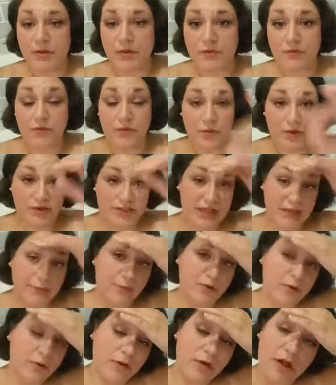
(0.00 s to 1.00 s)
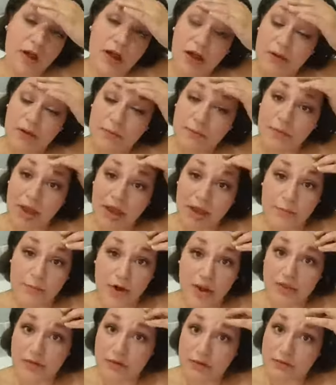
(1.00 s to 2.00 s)
For example, my
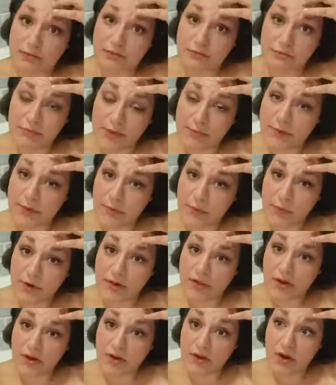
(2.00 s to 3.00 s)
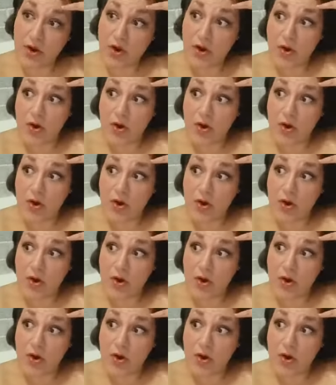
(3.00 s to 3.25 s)
big brother,